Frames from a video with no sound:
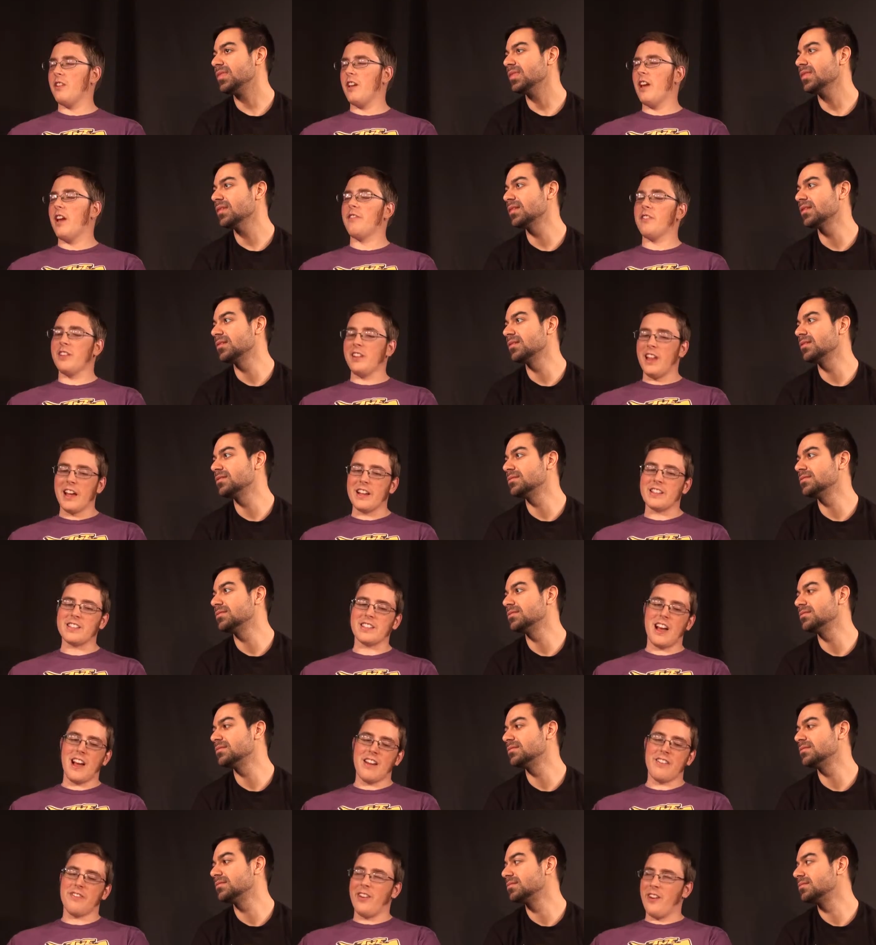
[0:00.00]
Speaker 1: if, Skyfall. If you like
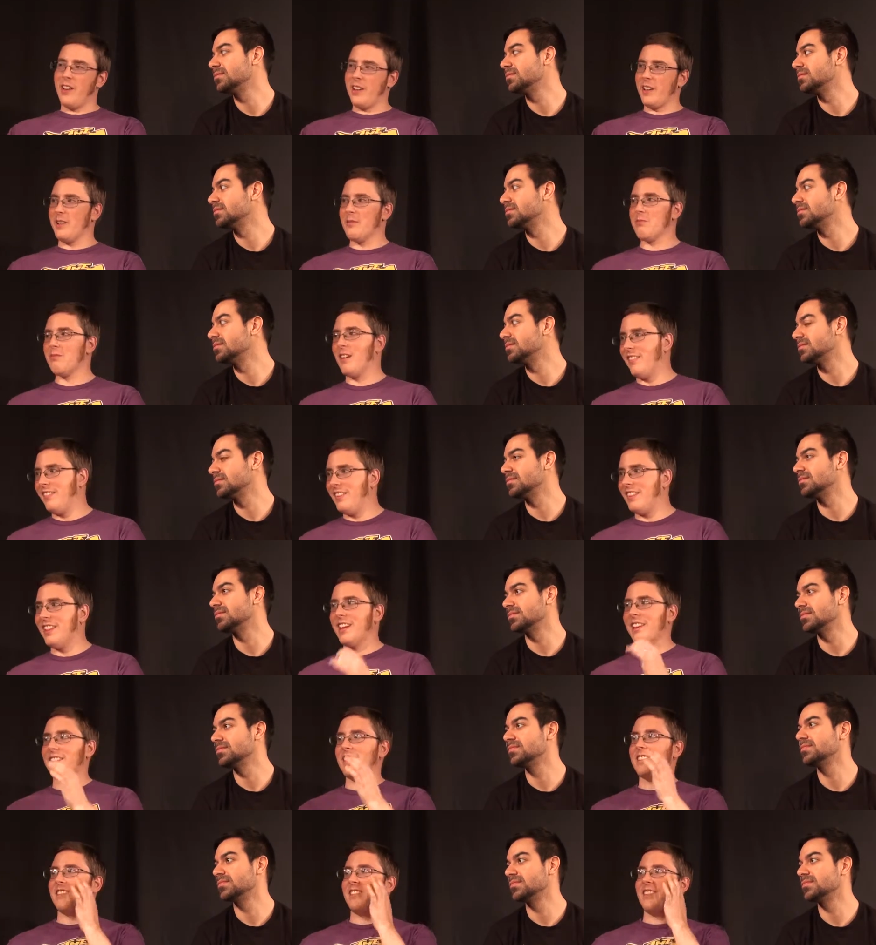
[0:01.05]
Skyfall, you'll probably
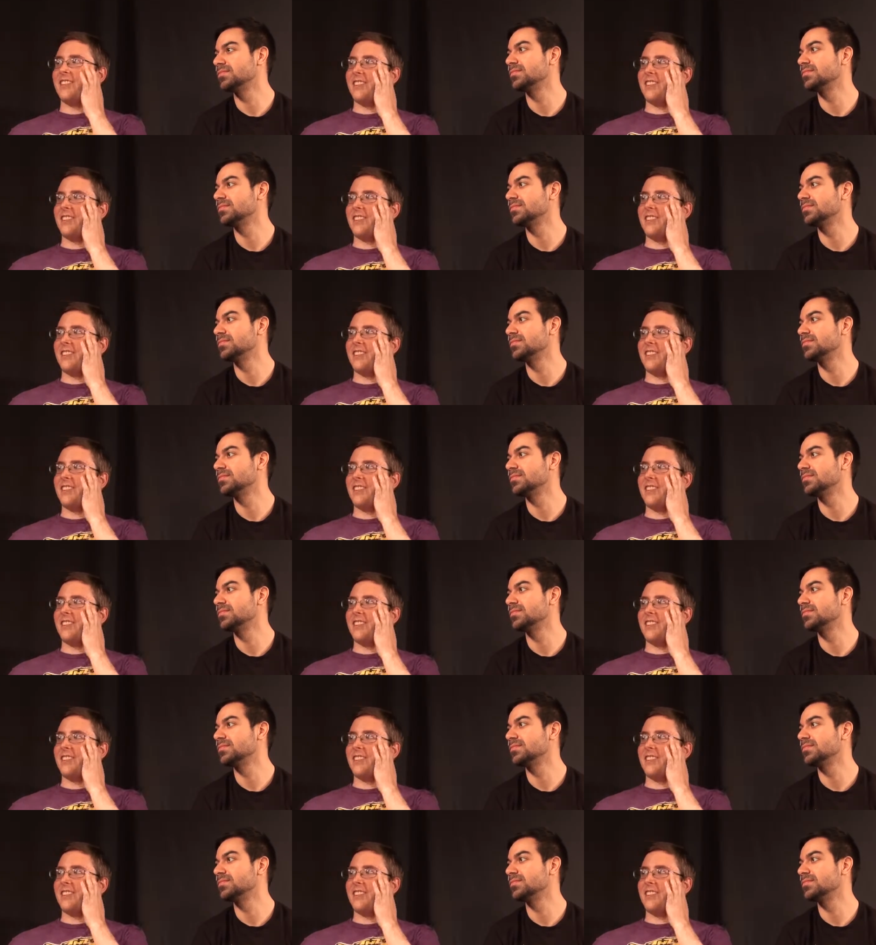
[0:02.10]
like this one.